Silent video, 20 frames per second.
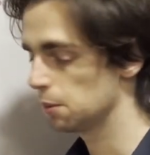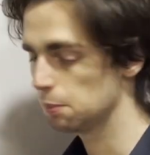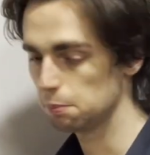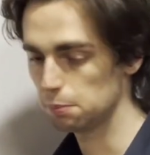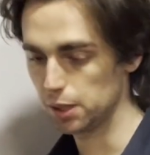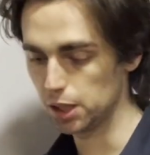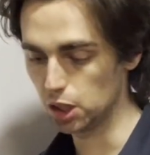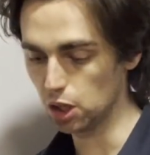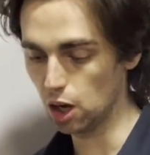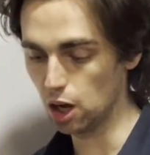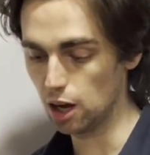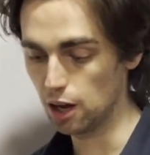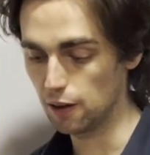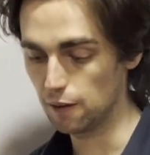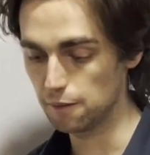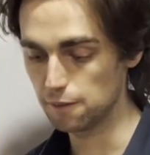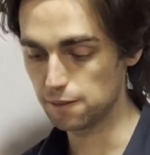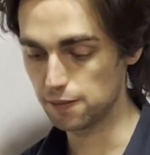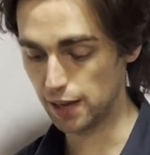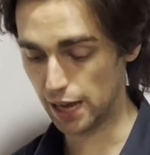p
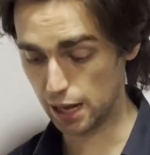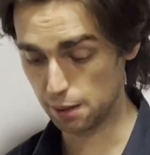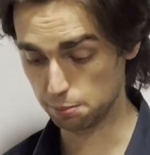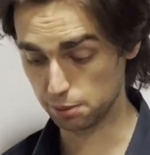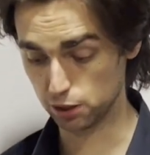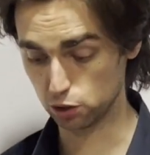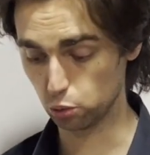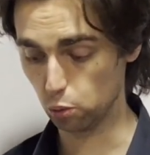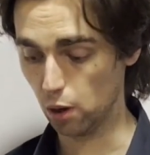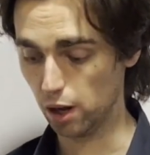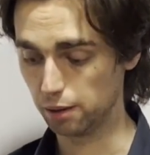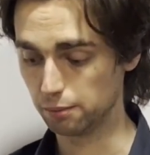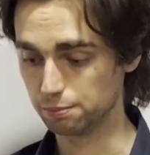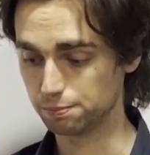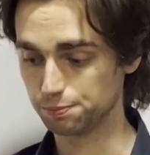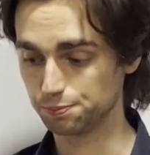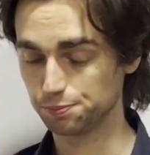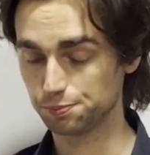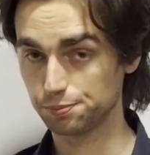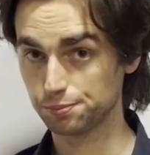of n plus 1.
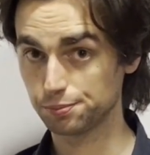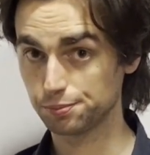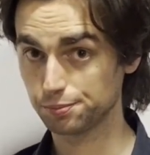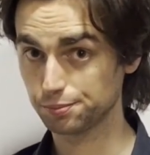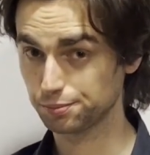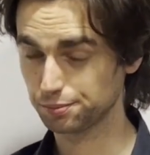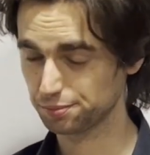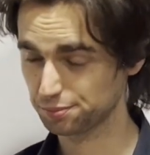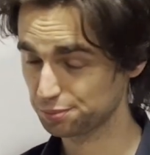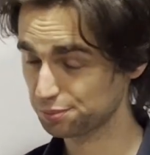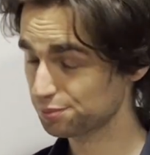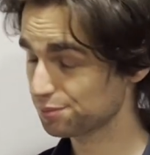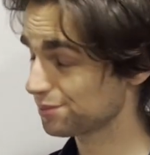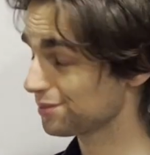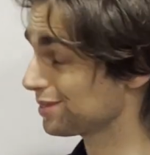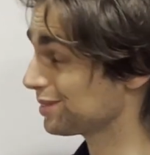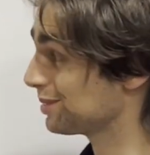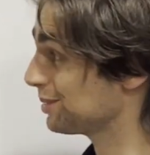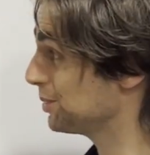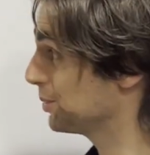
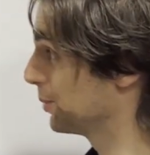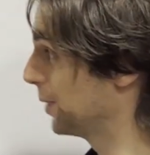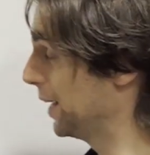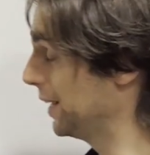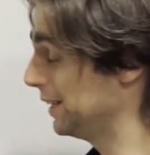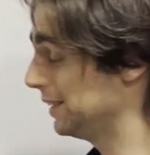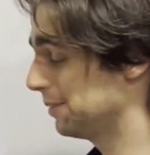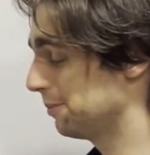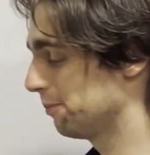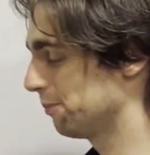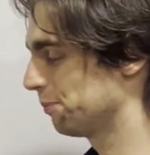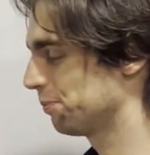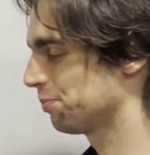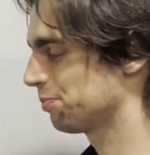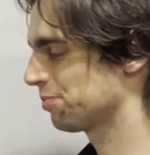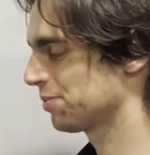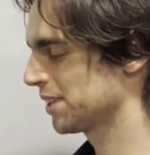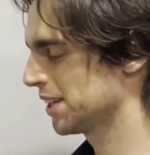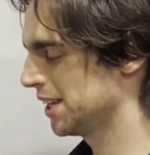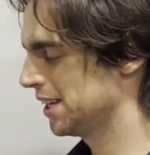Right?
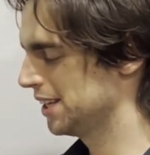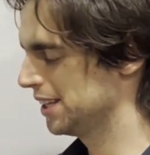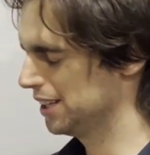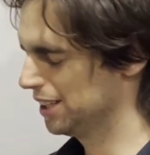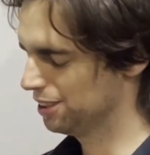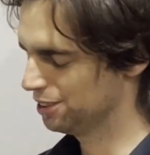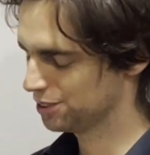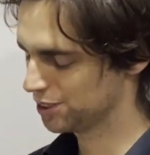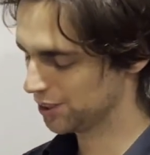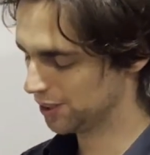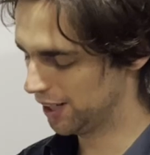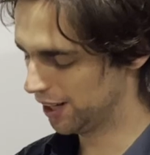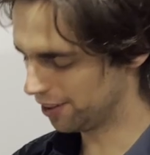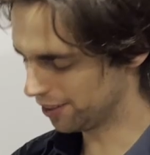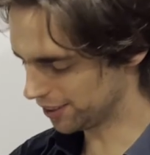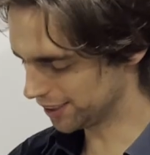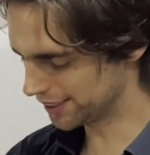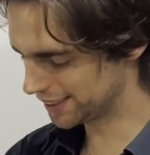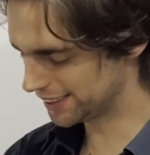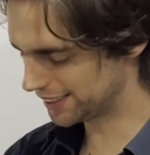So
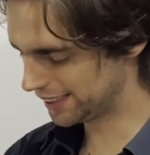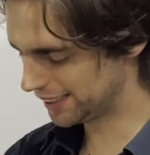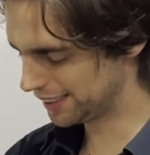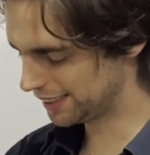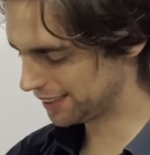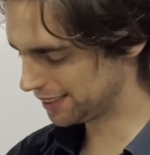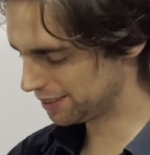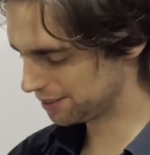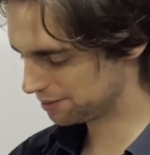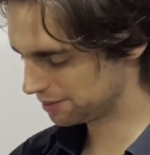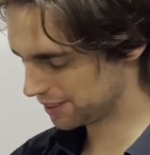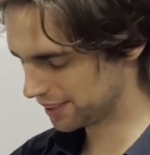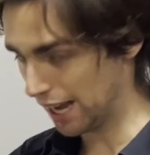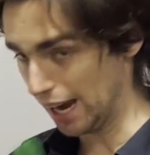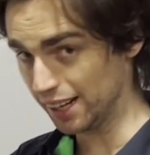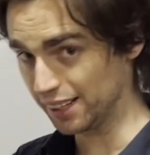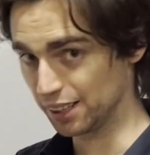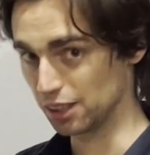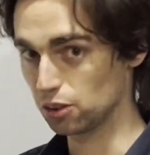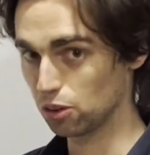there is the
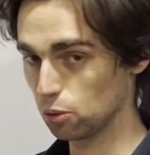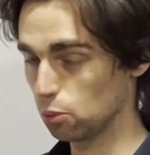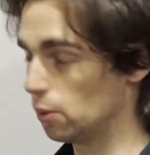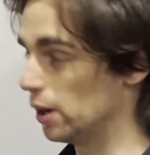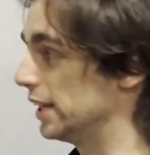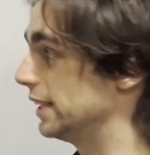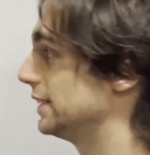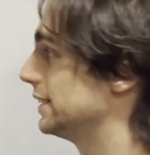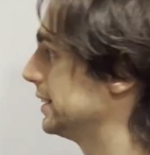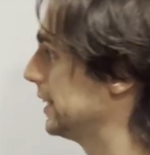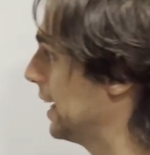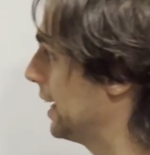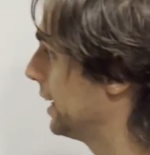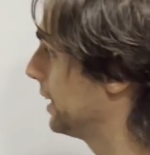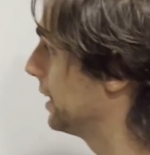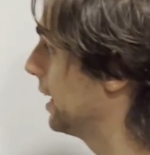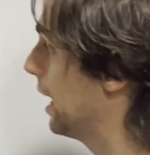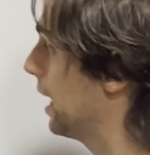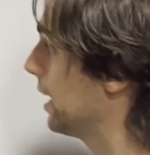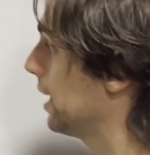technical way
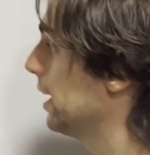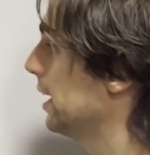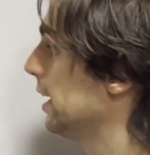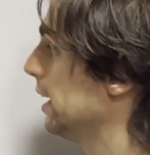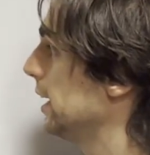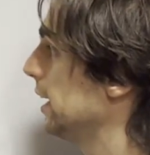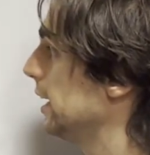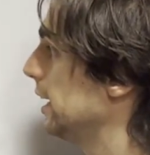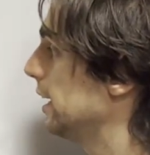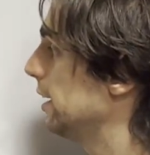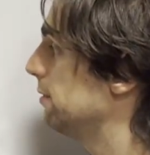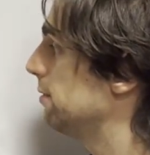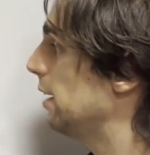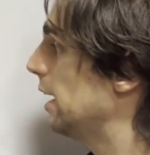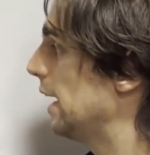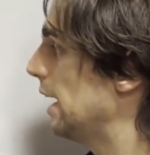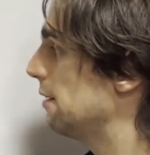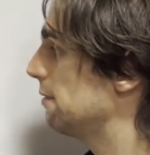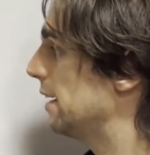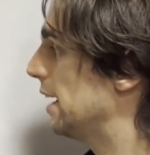saying that if
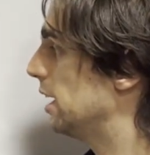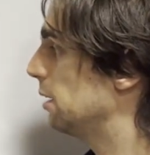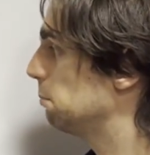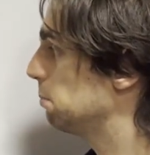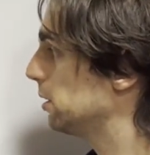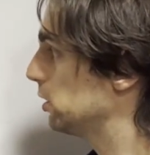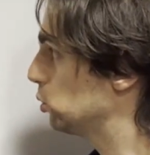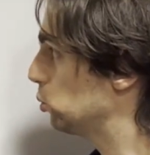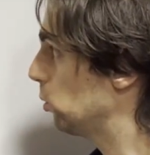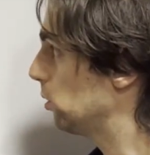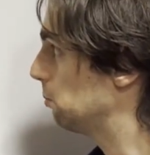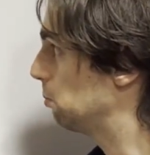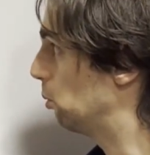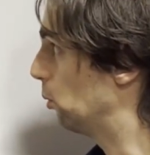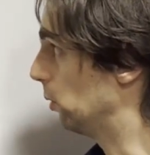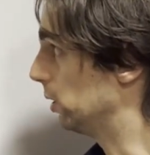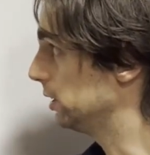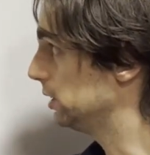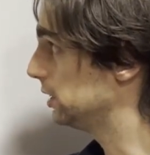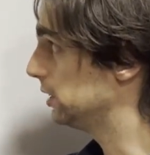I have n plus 1
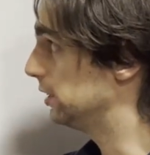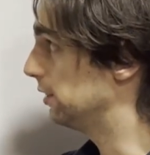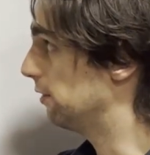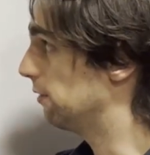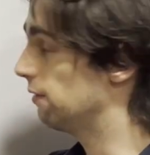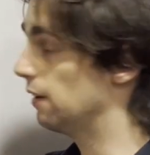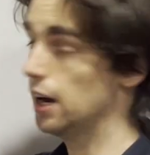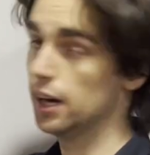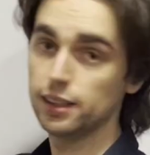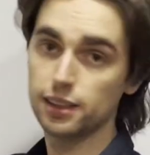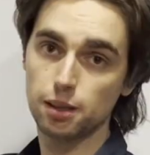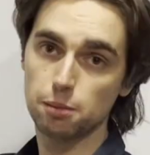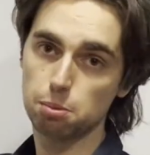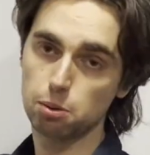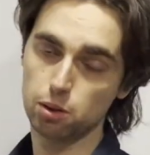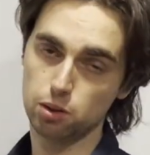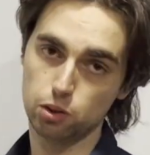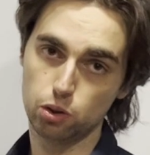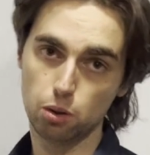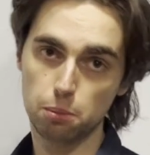points defined in a
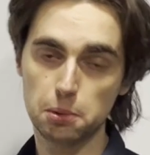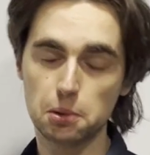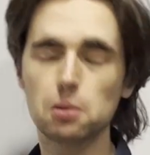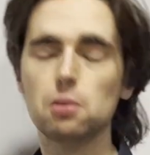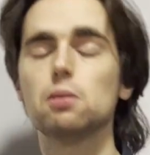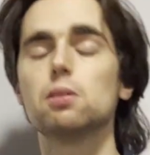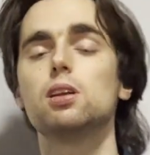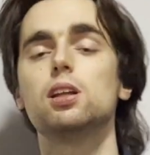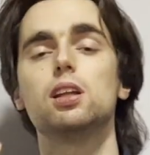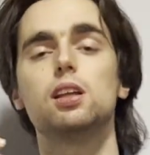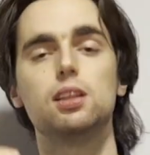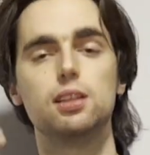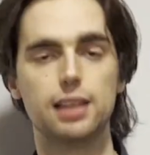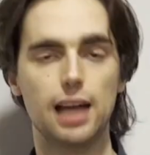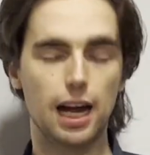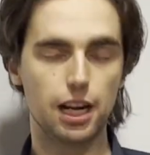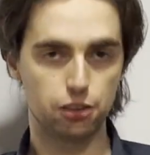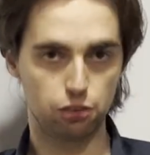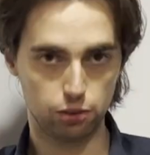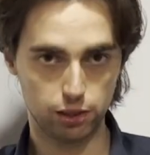polynomial,
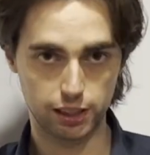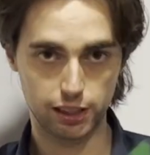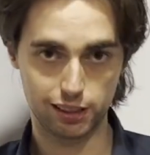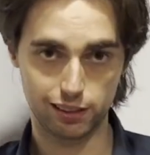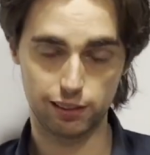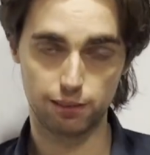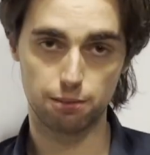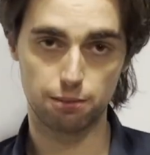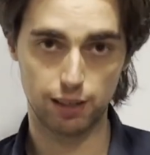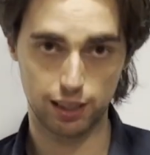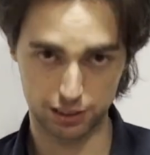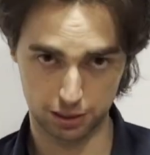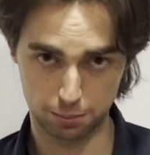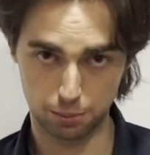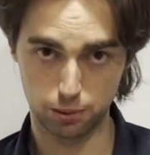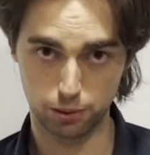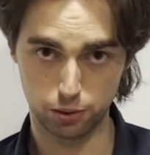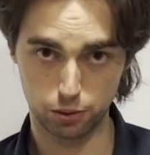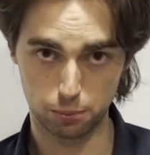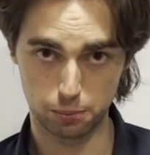that uniquely defines a
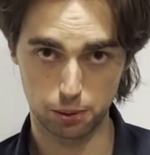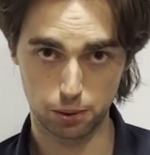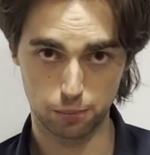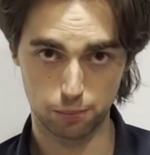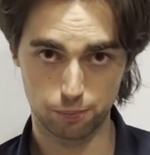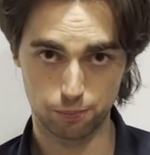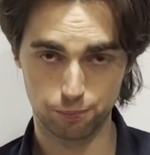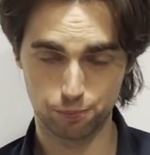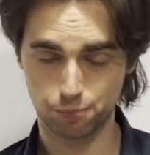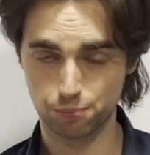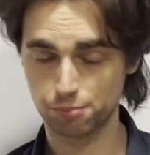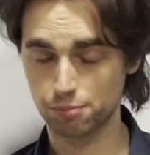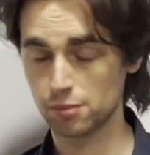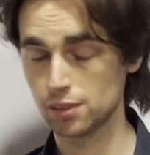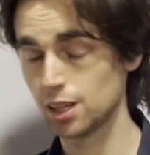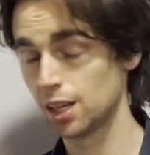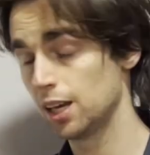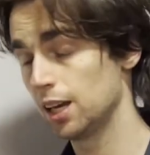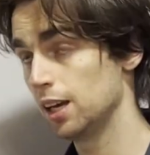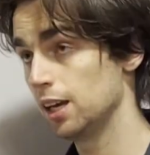polynomial.
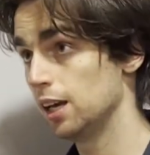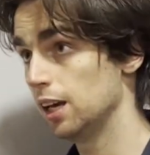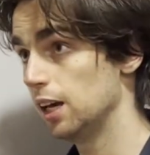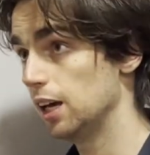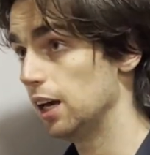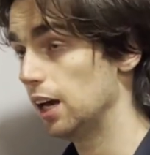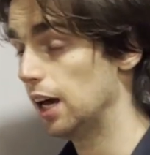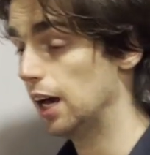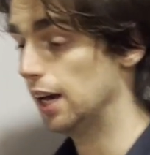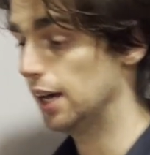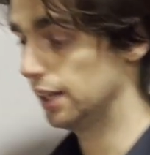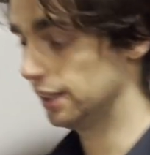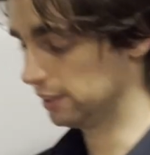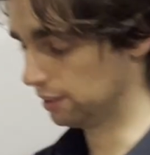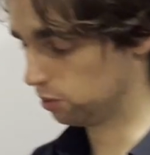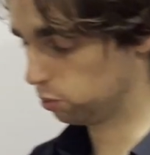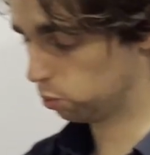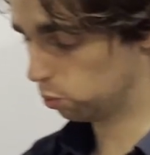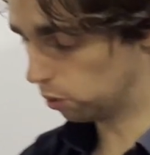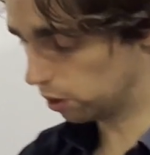
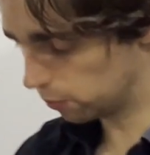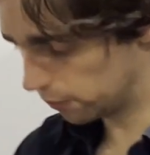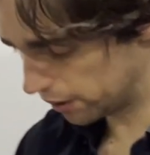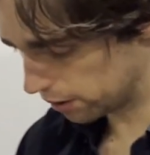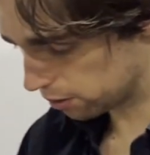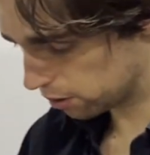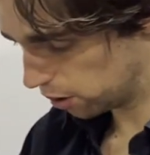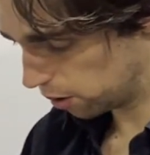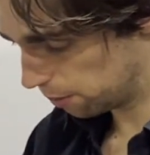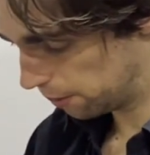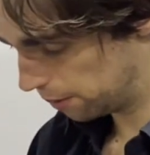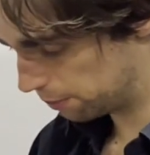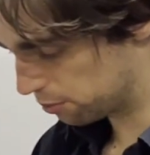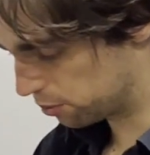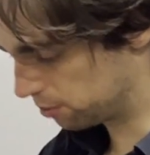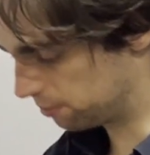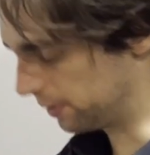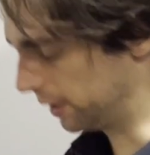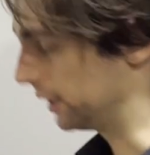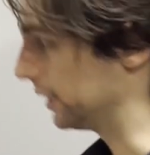And one way to go about
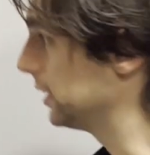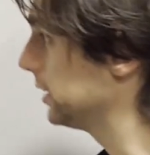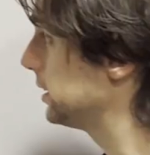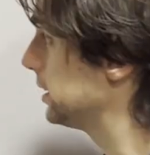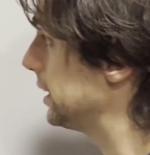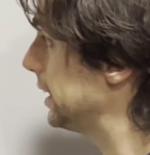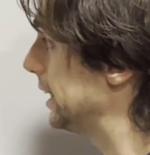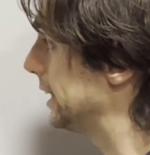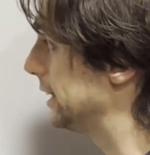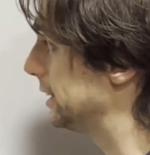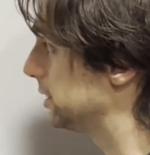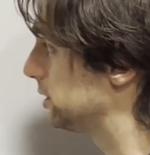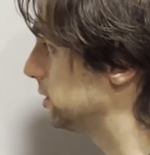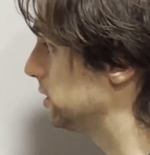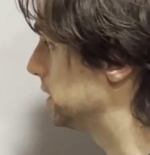proving this is to